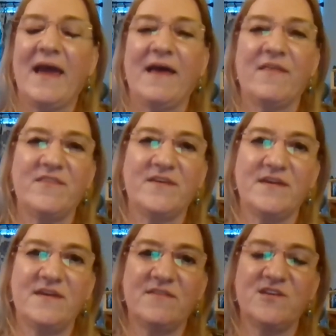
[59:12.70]
and
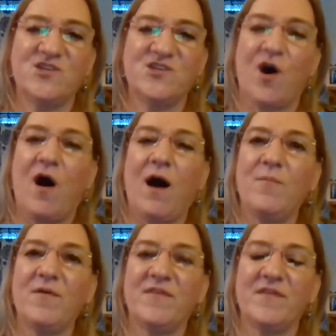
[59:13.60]
the
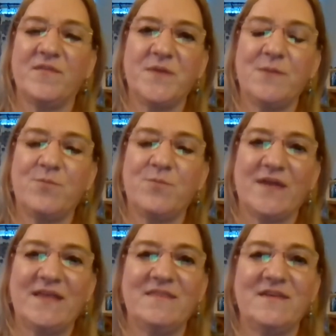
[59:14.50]
job that the
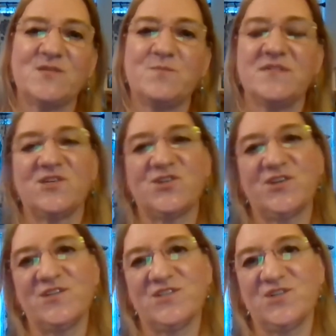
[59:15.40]
people in these
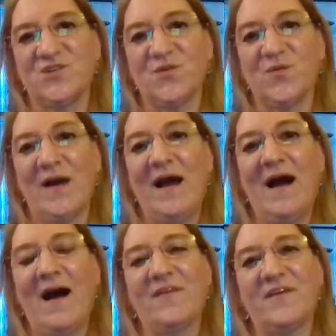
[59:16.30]
positions do,
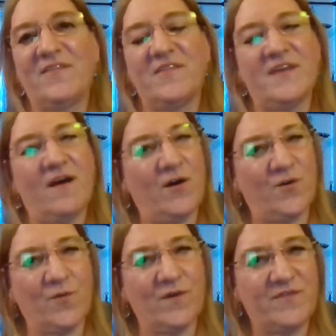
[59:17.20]
I think that the
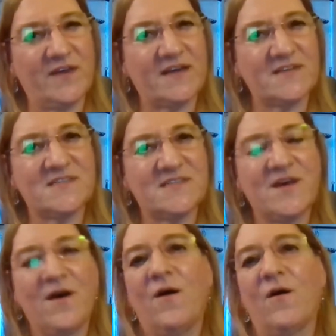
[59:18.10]

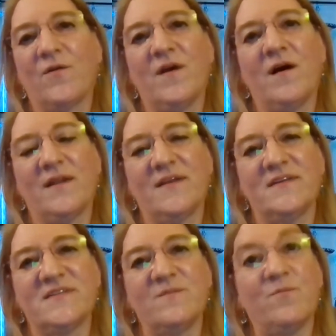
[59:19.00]
honorifics are not
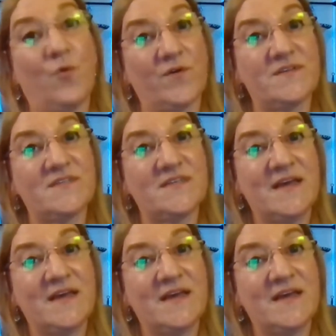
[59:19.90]
as important.